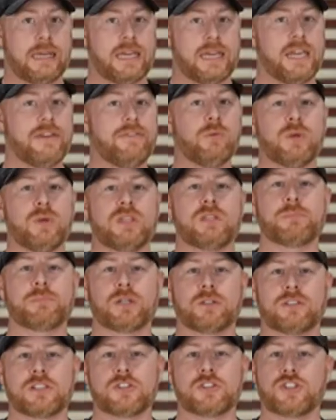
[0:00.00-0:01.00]
Even with the
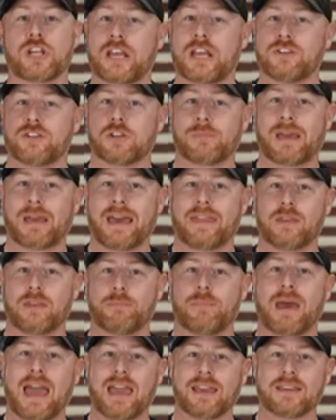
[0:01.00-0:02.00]
built-in changing mat, the
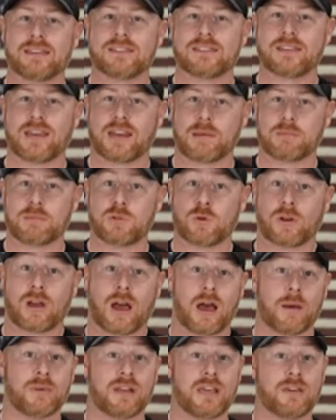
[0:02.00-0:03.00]
bag is set up to
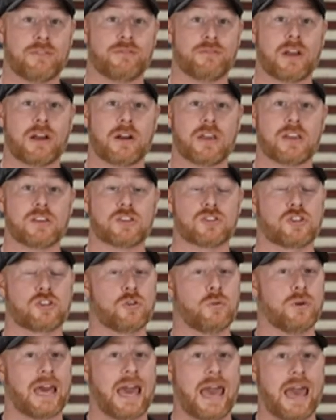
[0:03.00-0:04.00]
accommodate various
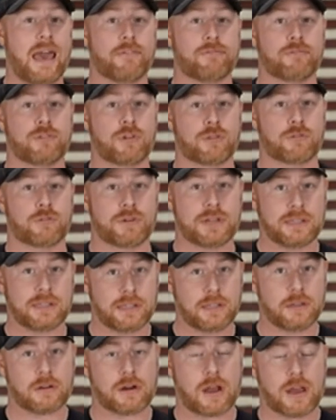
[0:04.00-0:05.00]
2.5 to 3
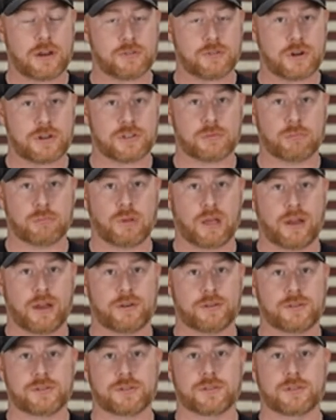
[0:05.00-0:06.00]
liter hydration
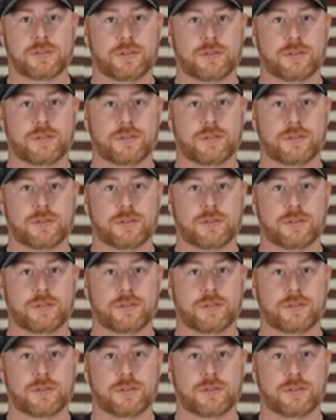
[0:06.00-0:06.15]
bladders.